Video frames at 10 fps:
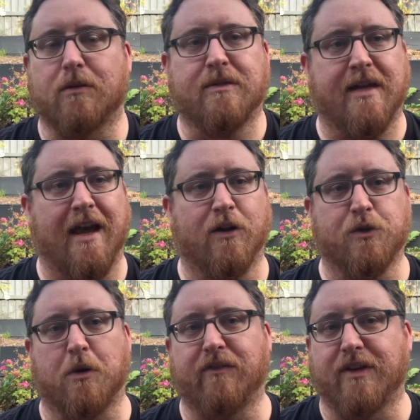10 or
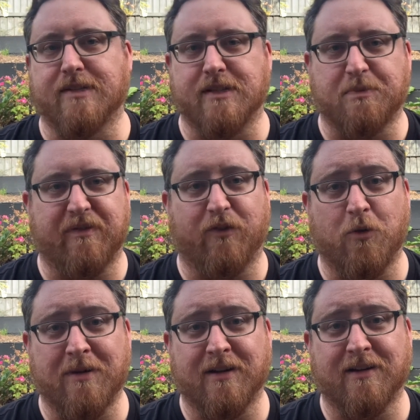12 years into
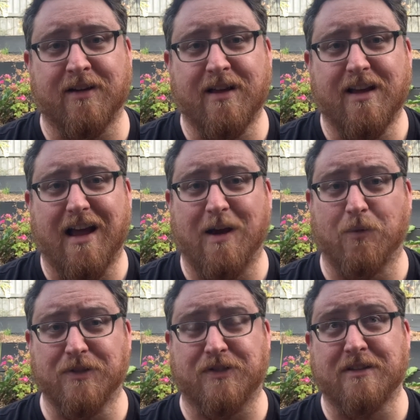performing. I
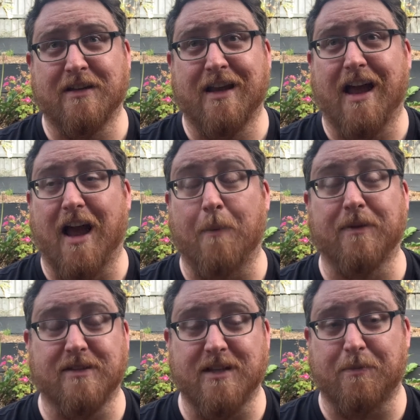was, up
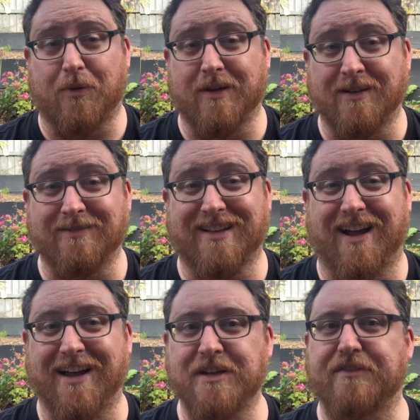until that point,
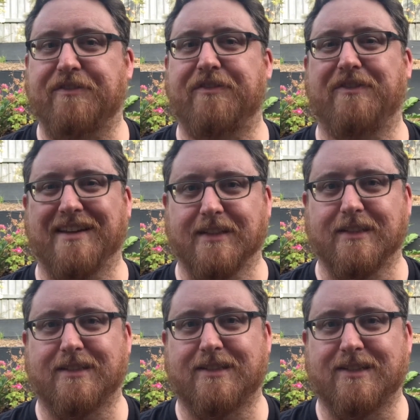kind of
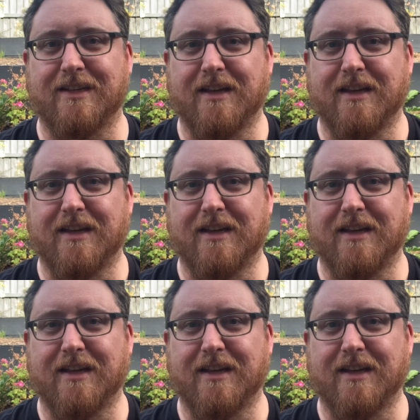fearless.